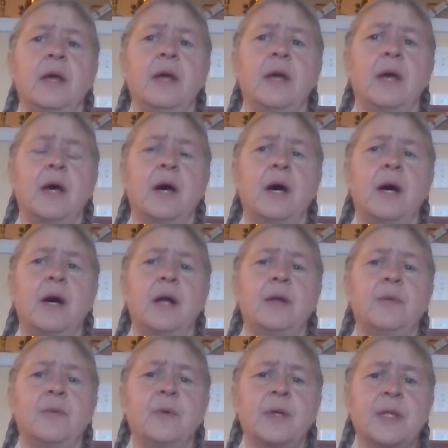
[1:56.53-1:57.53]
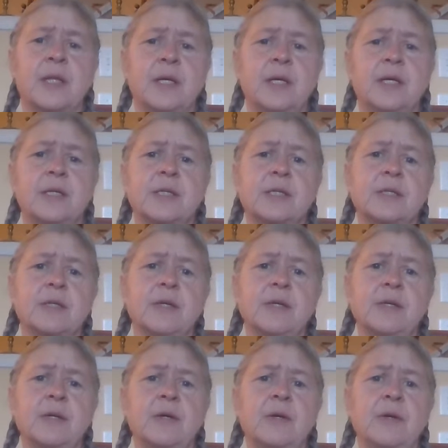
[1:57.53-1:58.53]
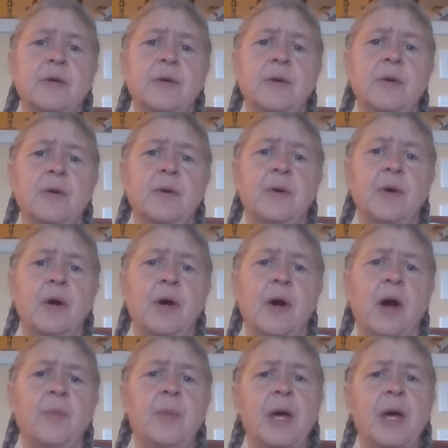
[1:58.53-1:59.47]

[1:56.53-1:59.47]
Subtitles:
And with this, our